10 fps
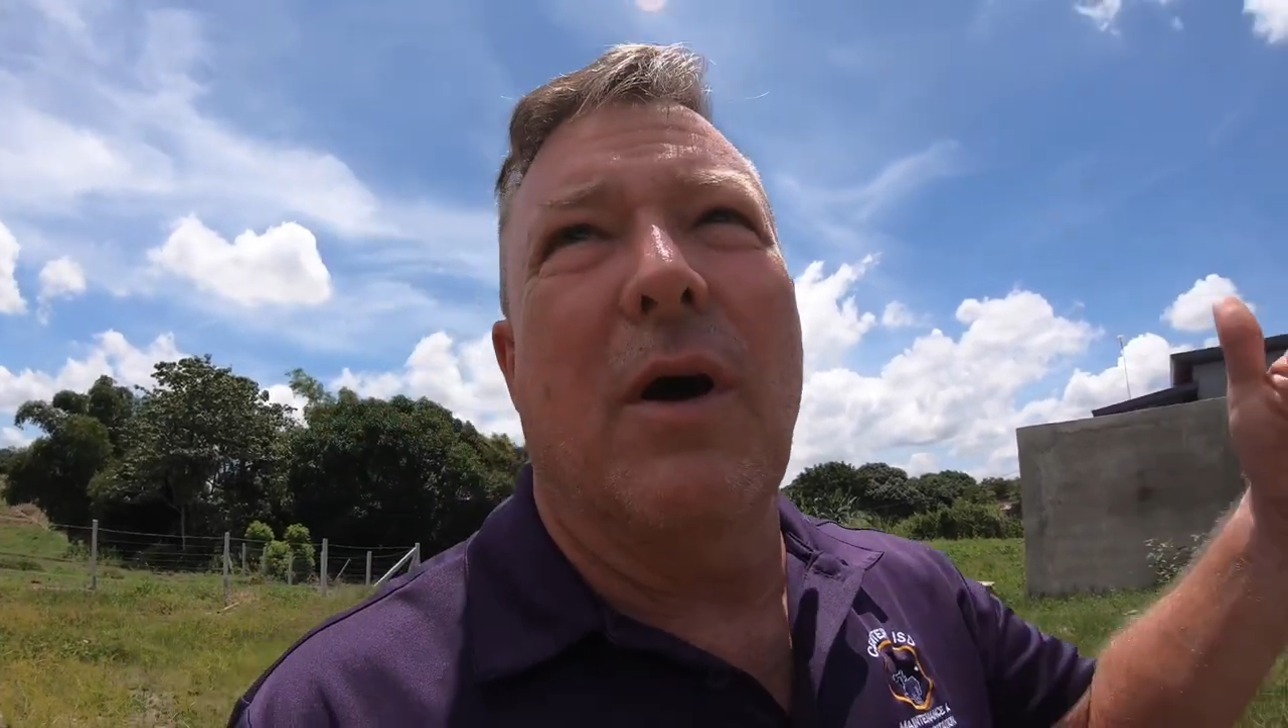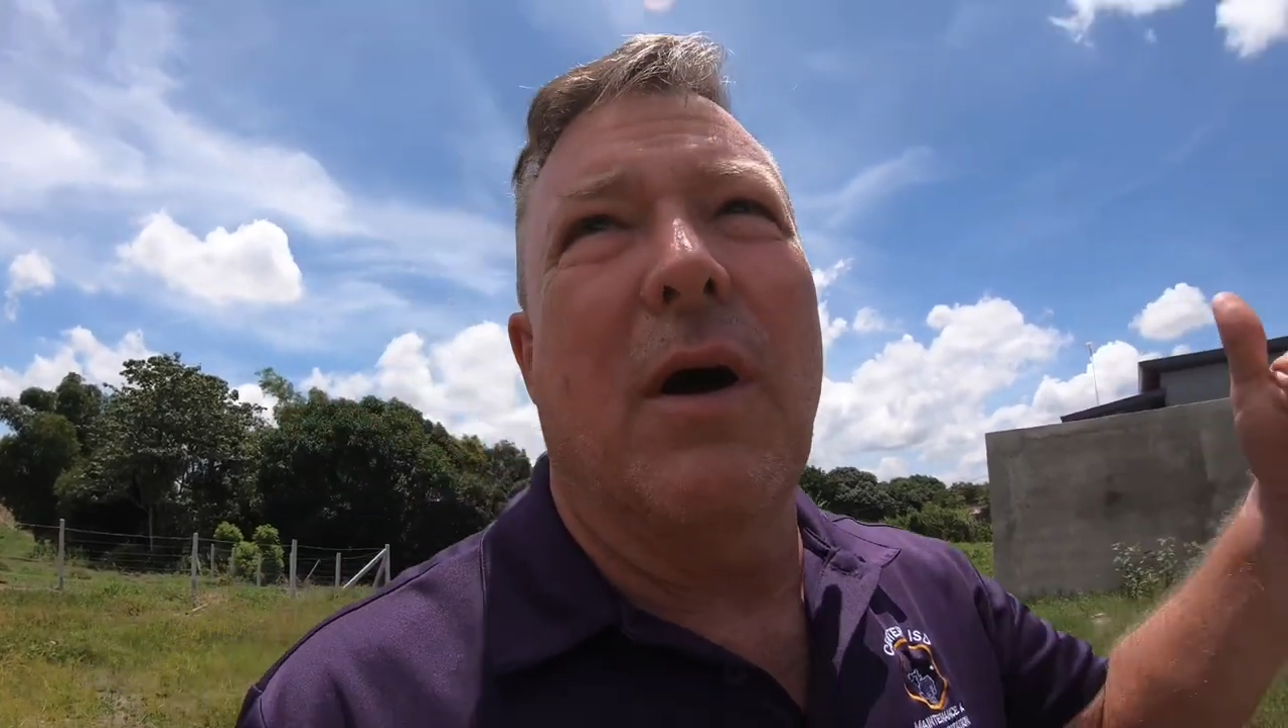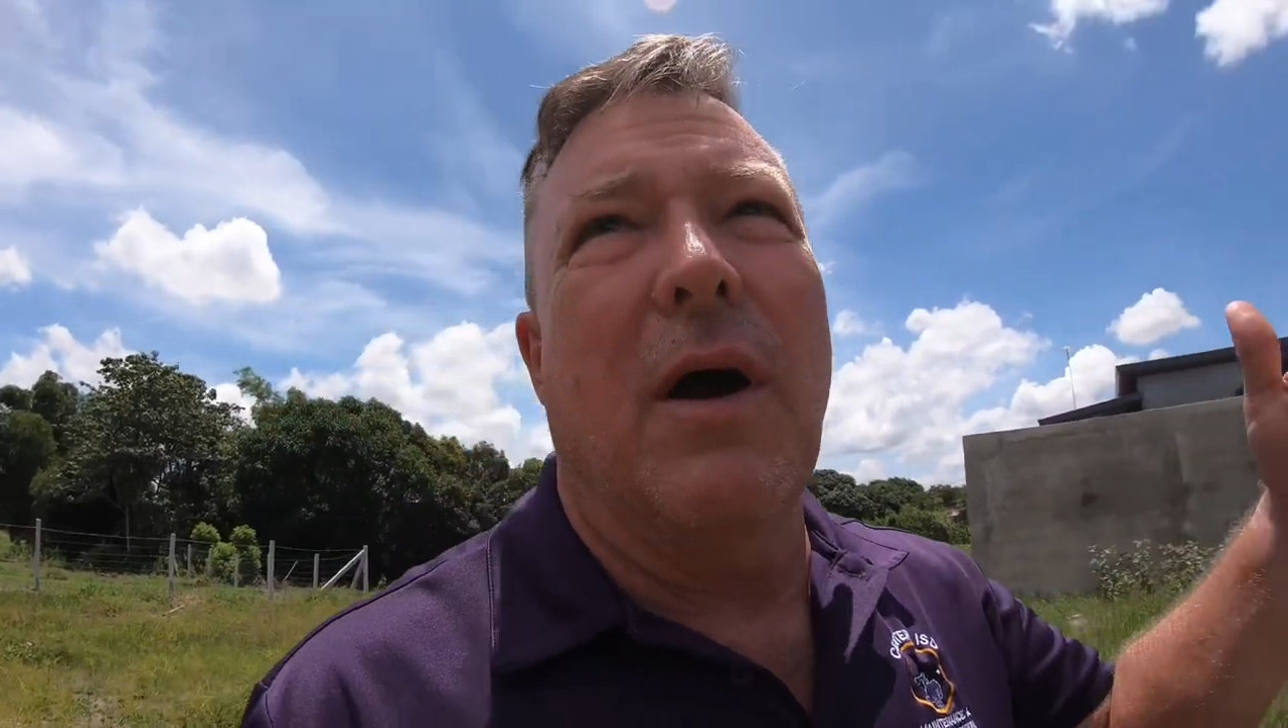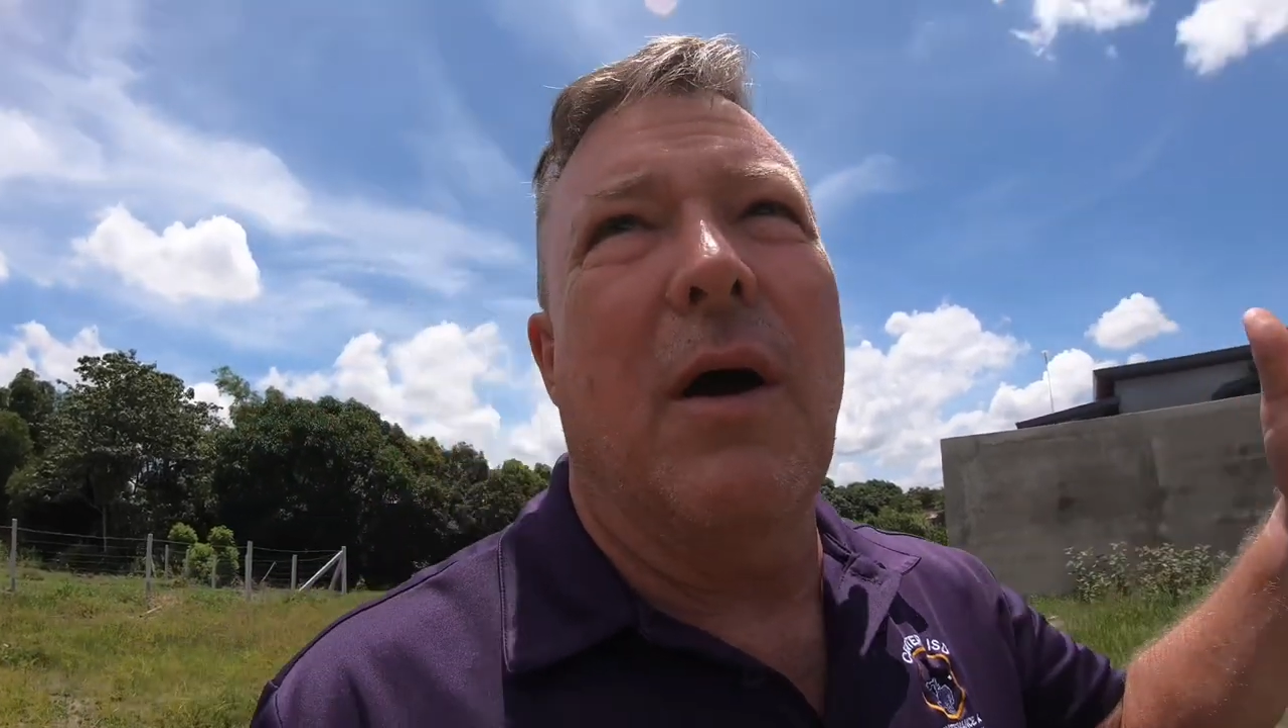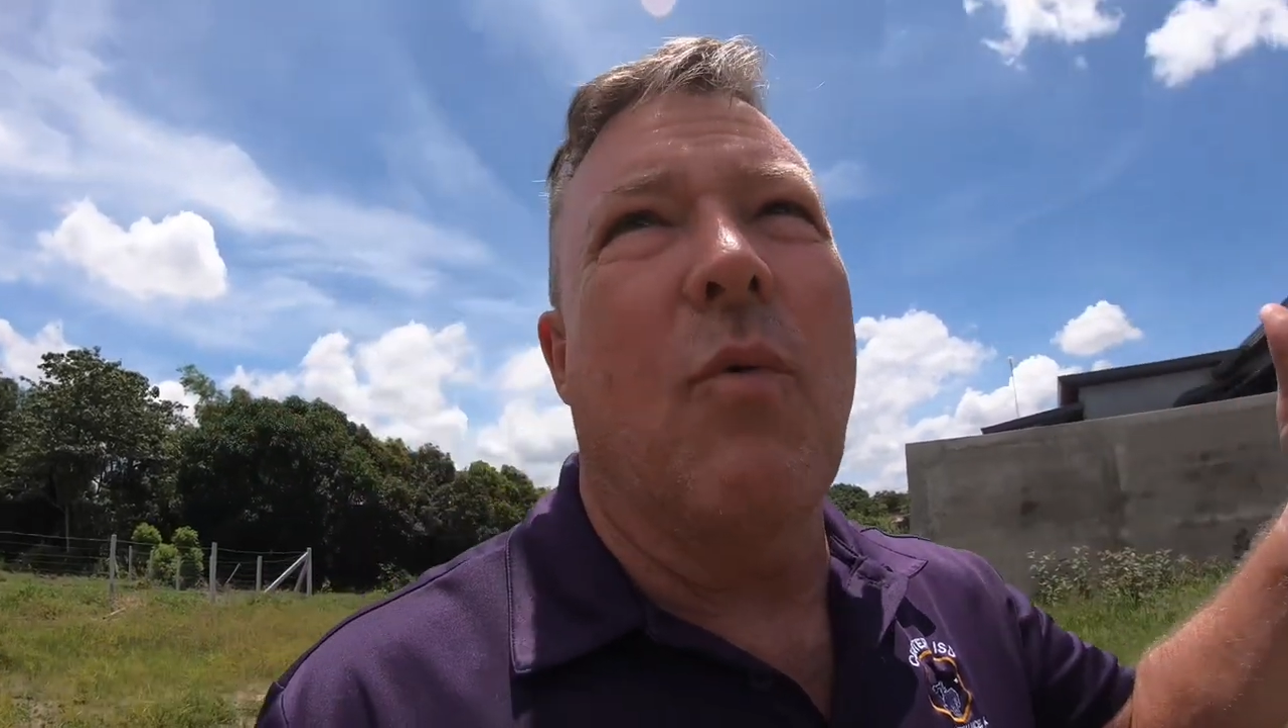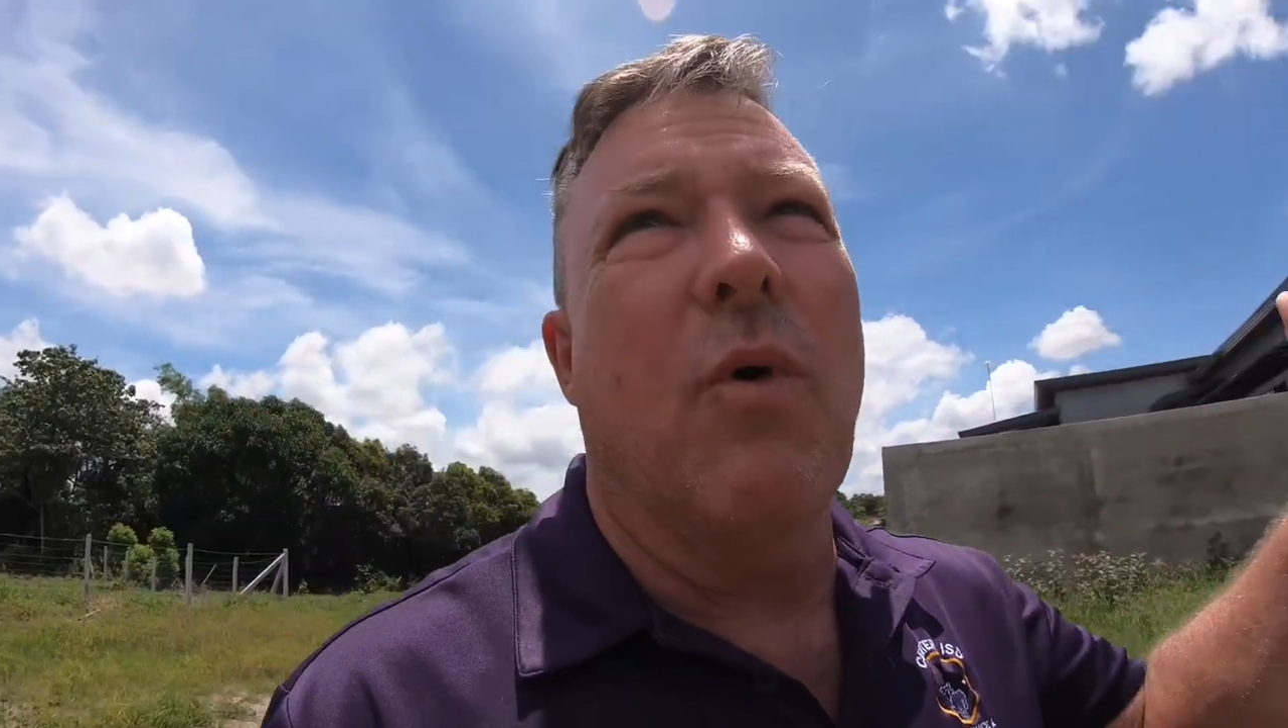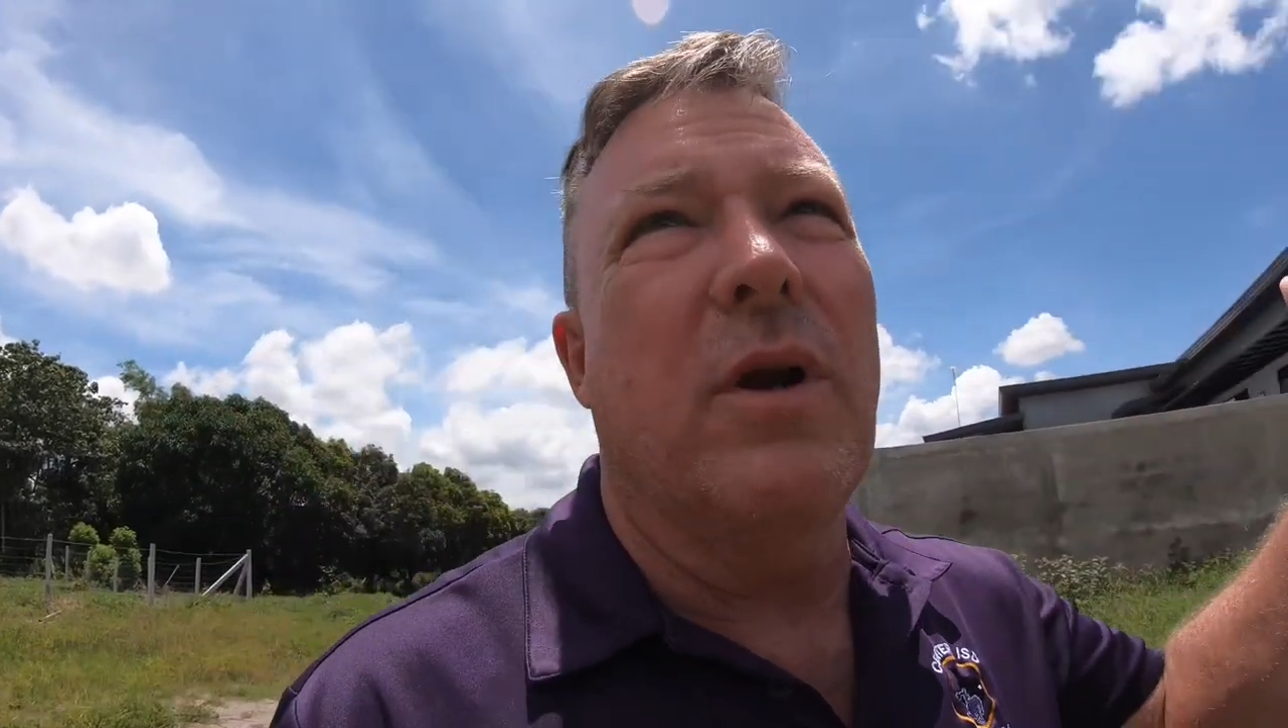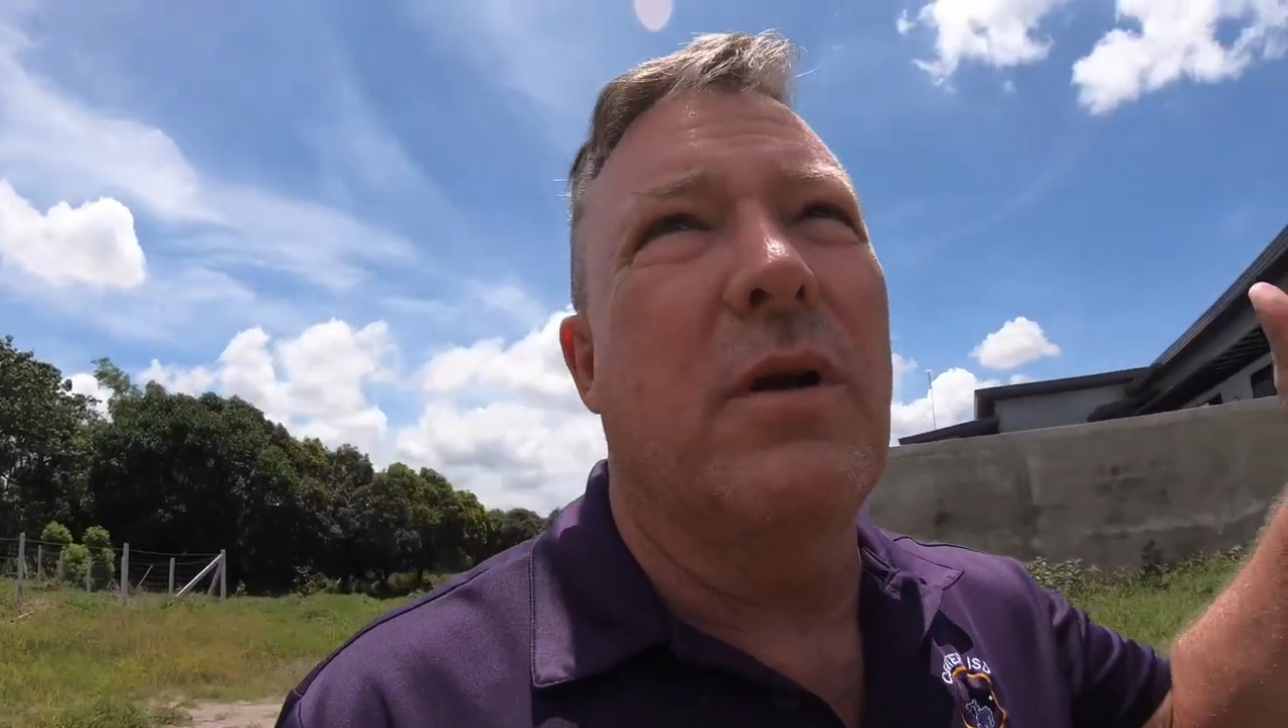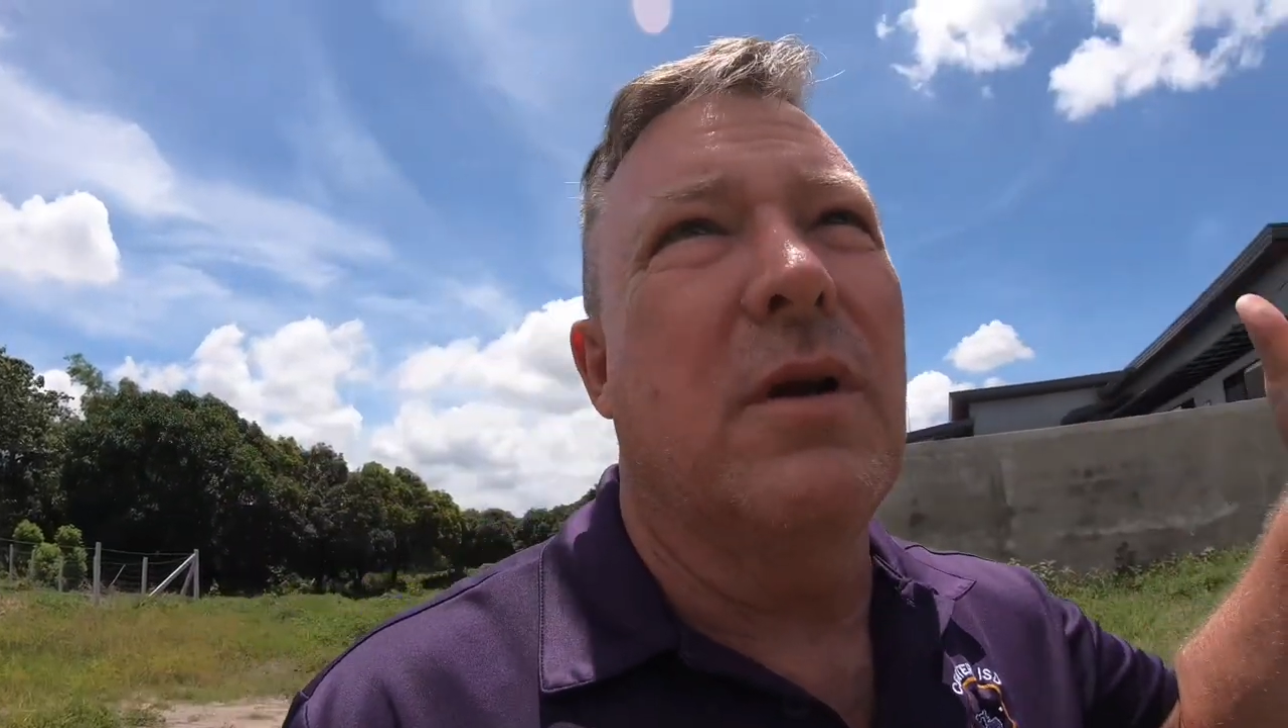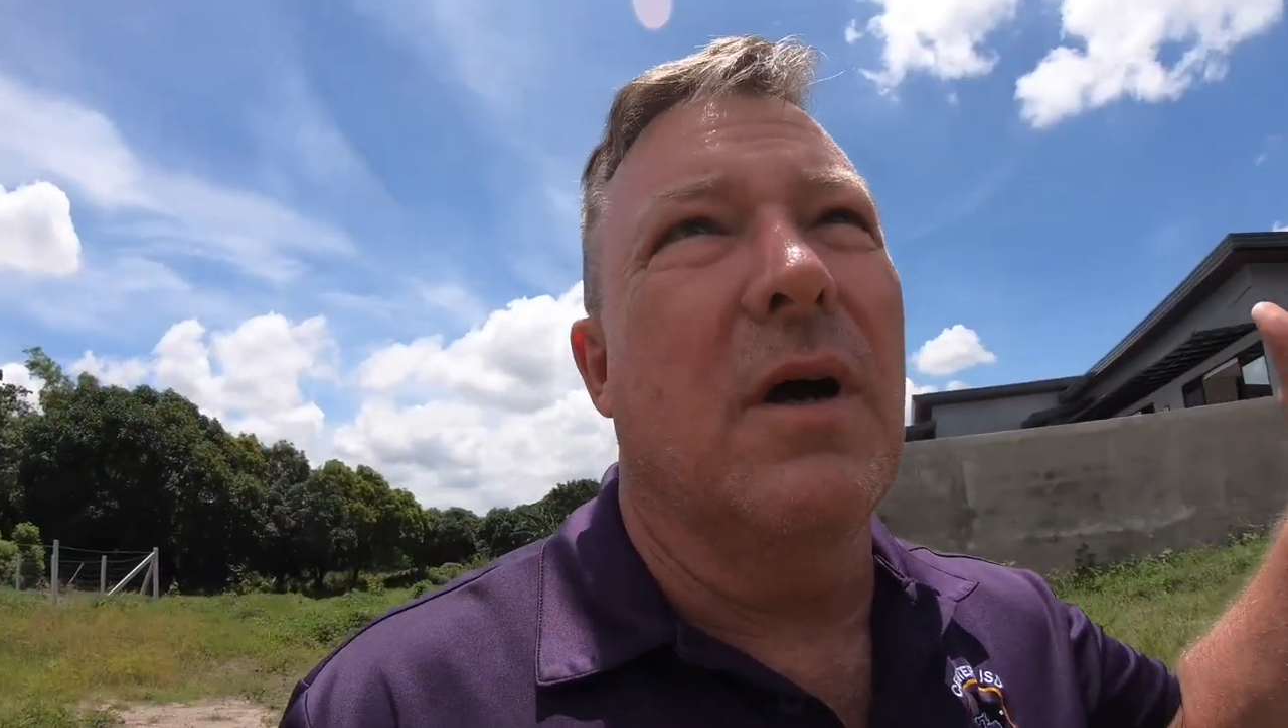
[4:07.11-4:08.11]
I wanted